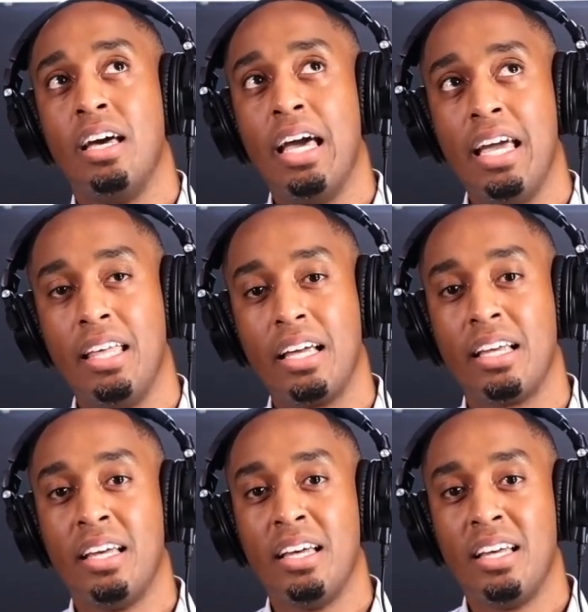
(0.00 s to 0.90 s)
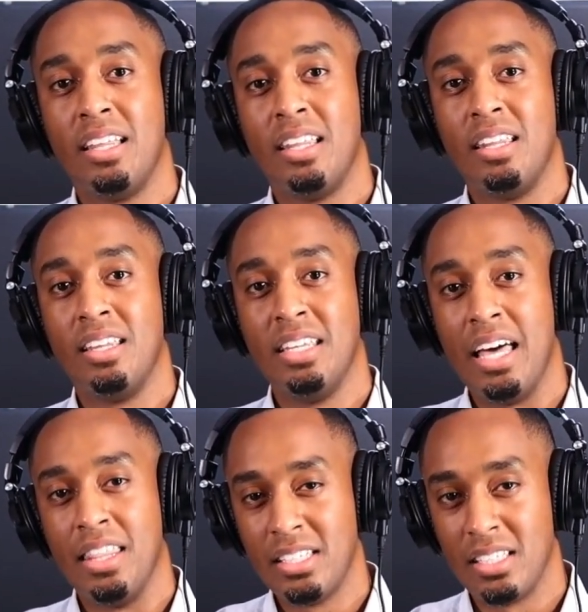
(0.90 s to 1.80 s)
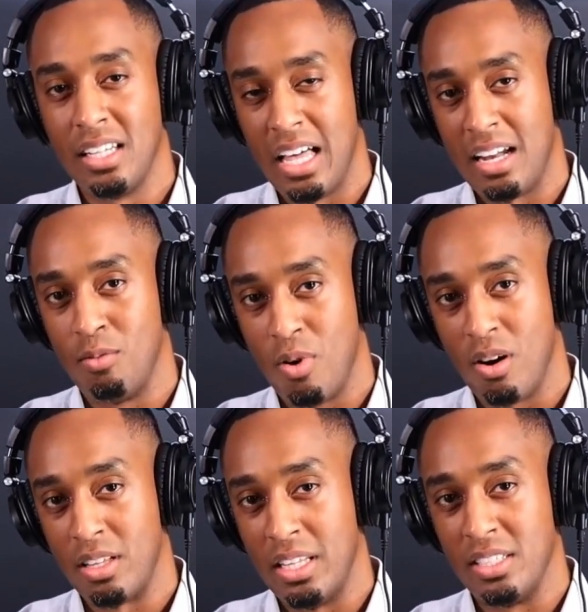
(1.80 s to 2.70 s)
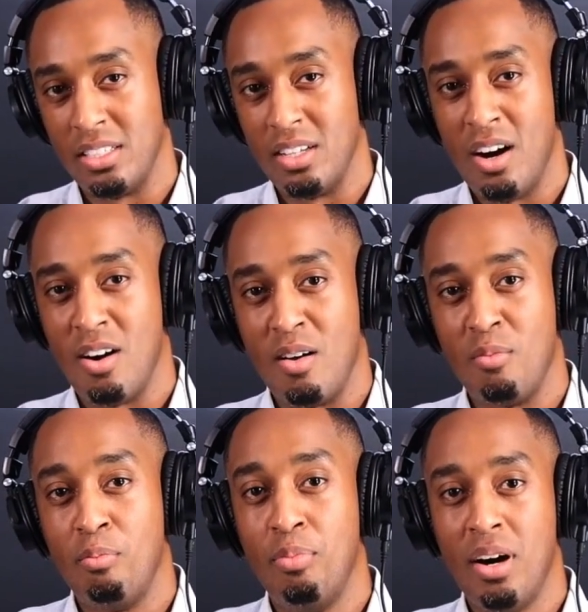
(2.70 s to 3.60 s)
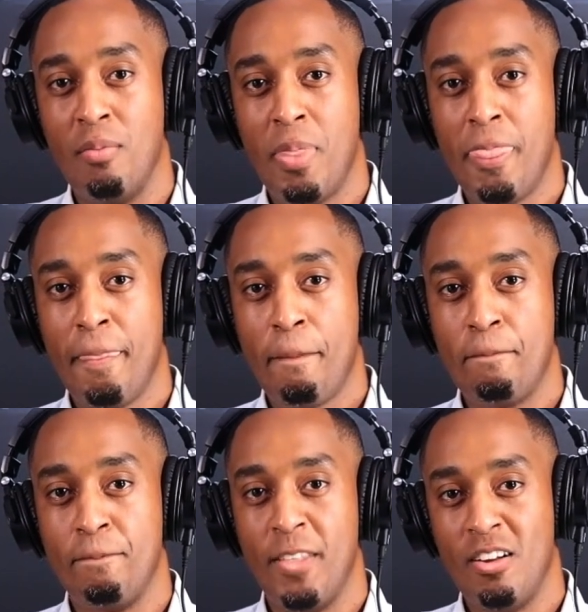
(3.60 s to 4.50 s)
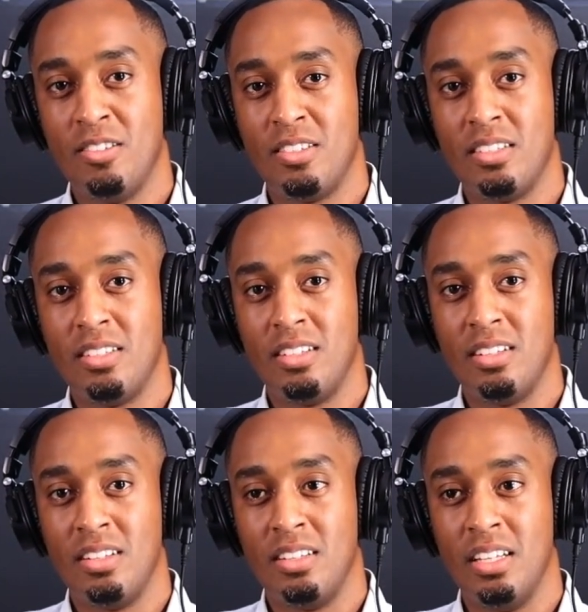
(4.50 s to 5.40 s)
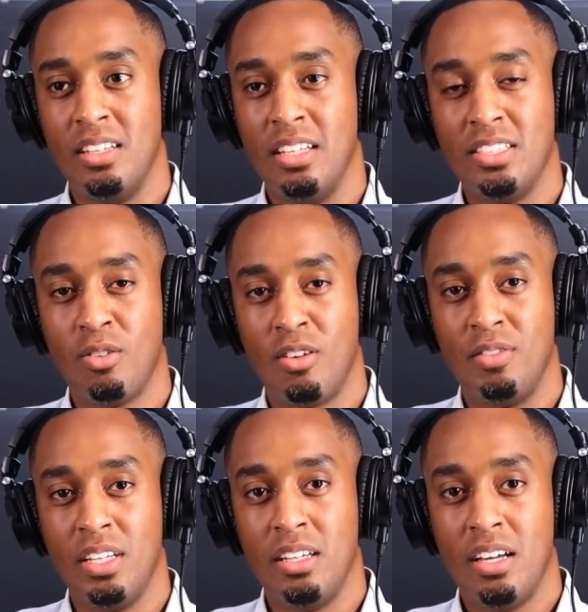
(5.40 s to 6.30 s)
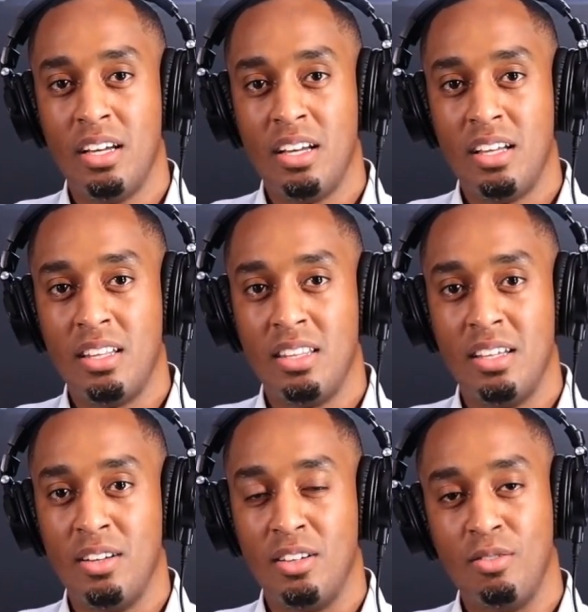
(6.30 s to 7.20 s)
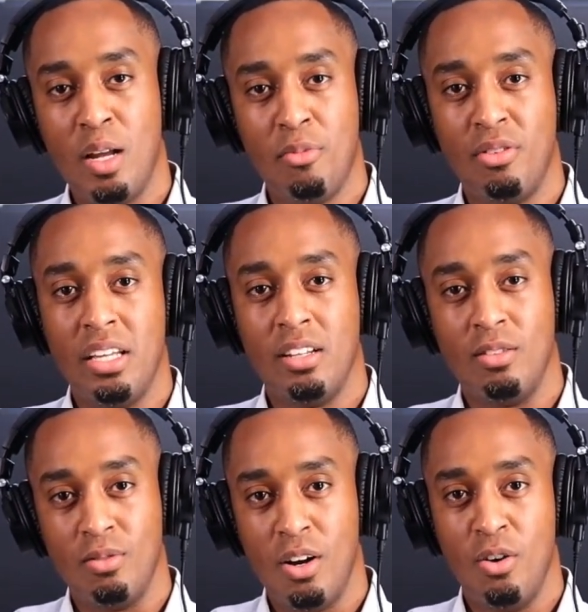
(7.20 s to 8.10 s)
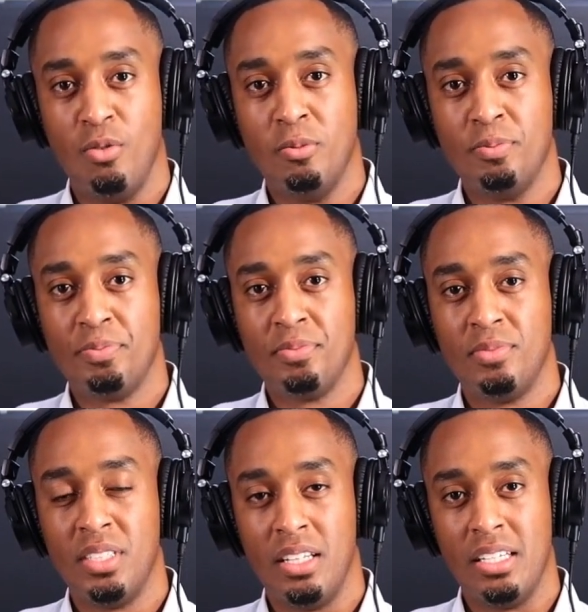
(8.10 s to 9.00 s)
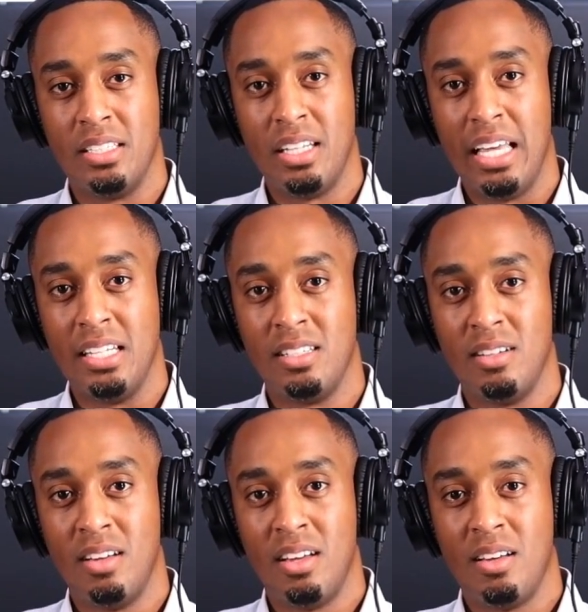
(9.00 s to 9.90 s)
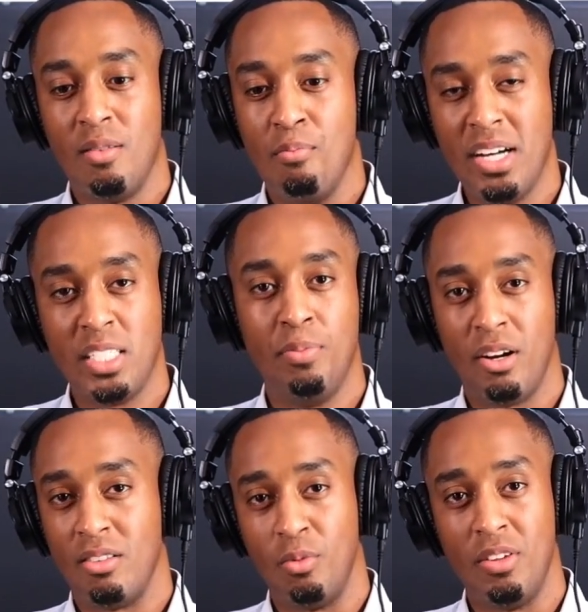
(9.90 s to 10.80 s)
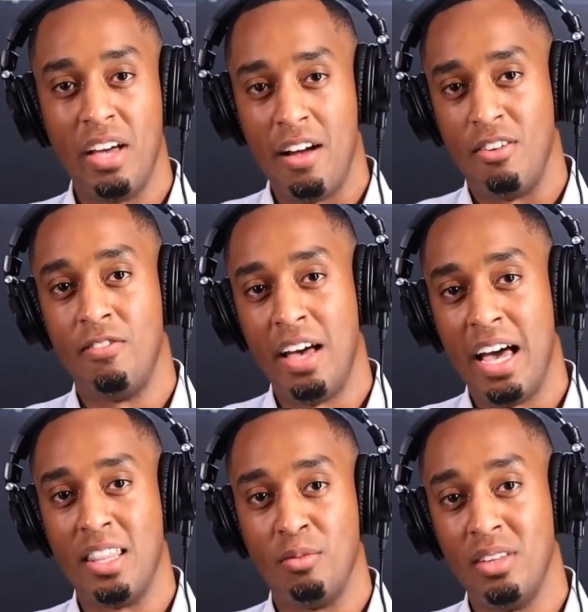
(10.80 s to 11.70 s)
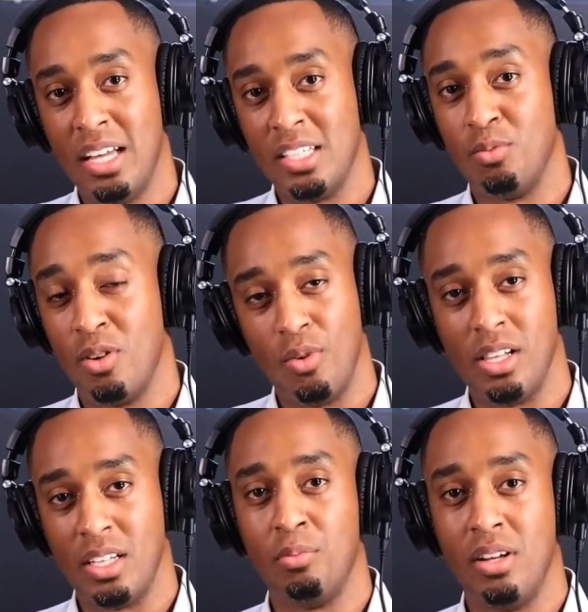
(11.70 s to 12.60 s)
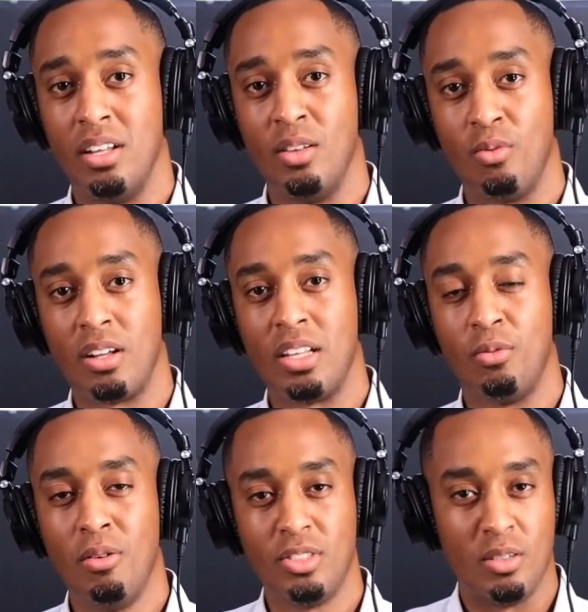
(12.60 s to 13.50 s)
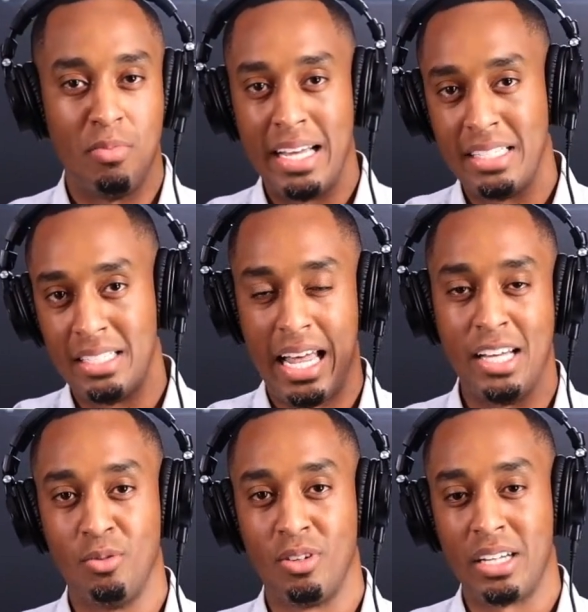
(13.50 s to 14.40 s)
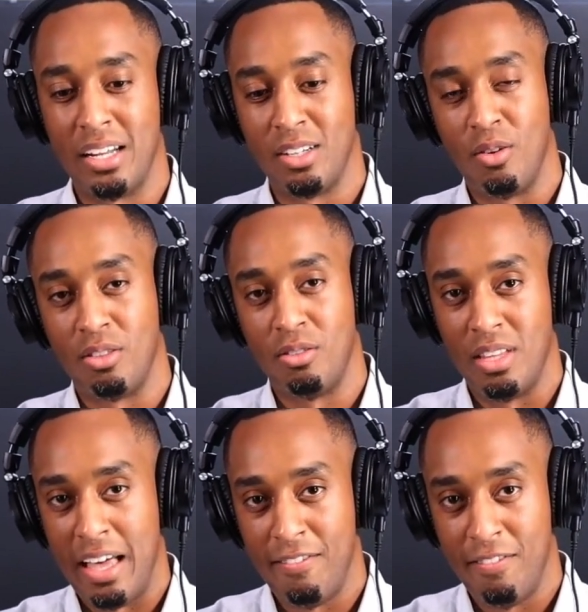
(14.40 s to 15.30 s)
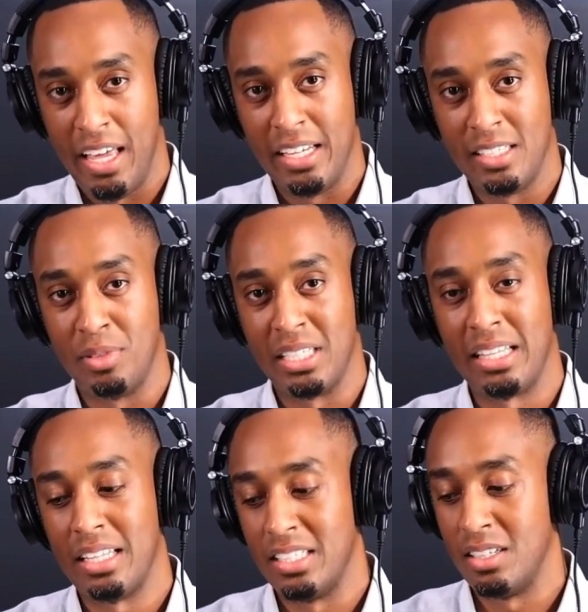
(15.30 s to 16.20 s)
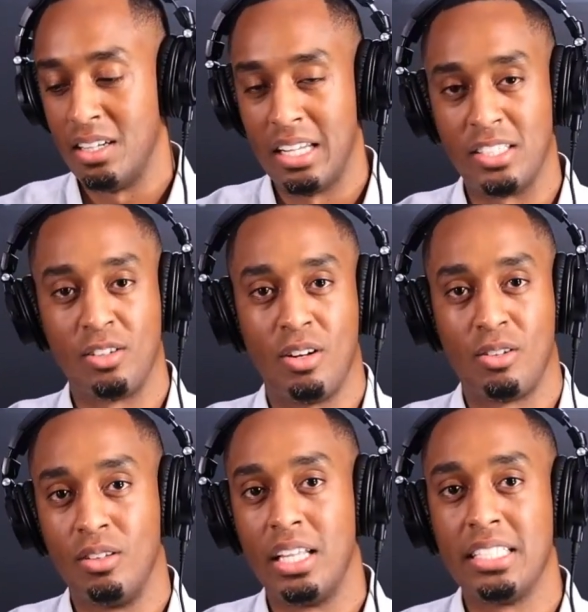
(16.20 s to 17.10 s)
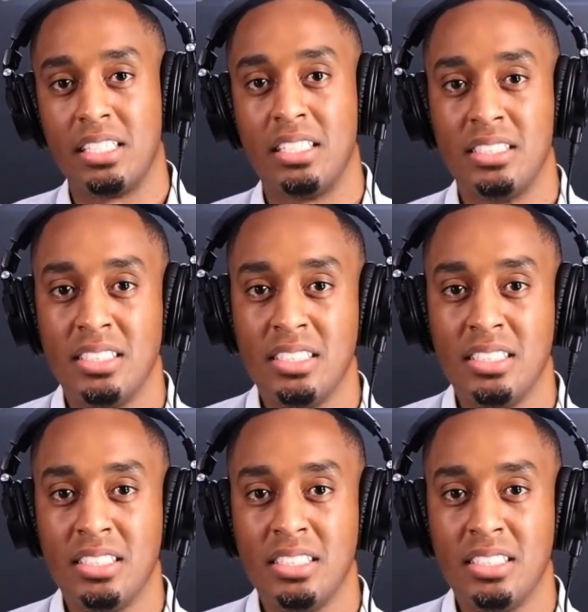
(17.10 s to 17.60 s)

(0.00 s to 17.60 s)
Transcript: Hey, this is a lot of work and this is hard, but there's the sort of the rainbow at the end of the road to this is much bigger than we've ever fathomed. Thus, we're willing to put in the work. What was your mindset as you were kind of going through that phase? Because I think that's a critical lesson.